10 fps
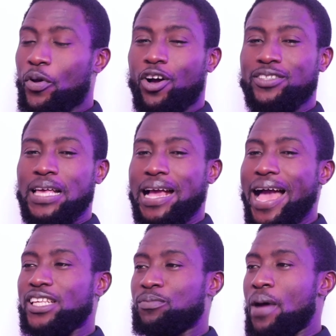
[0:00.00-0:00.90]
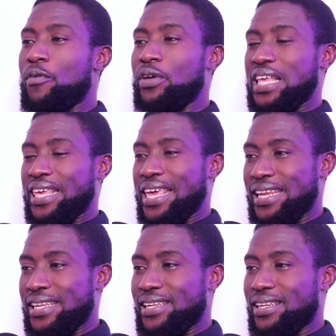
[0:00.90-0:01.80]
because the guy is married with a
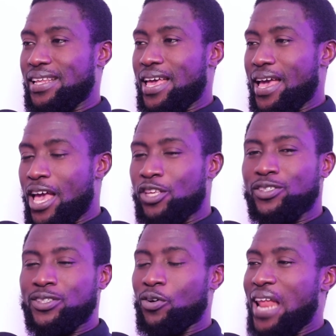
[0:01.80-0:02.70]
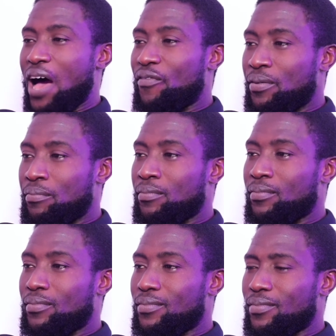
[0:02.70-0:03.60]
kid, and you still love him.
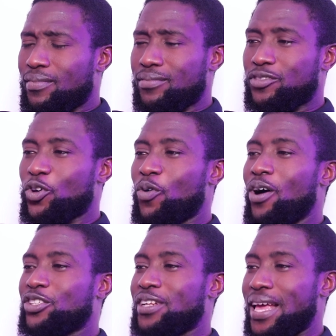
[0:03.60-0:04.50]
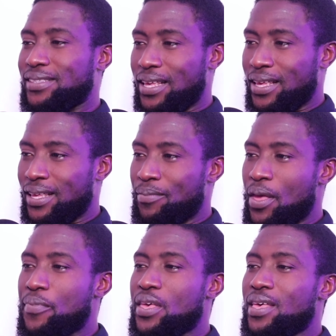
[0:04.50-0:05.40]
Yeah. So what should I say?
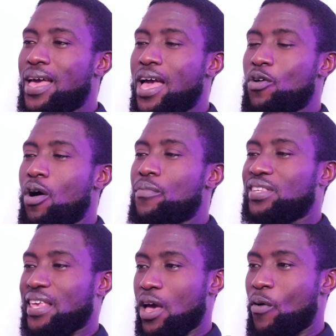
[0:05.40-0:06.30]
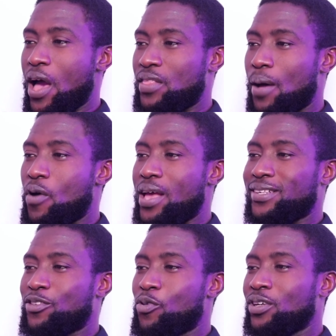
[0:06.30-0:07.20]
Maybe you won't be second wife. That boy
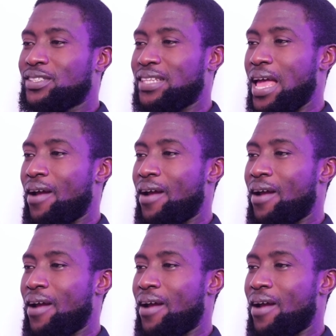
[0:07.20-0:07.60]
still won't stay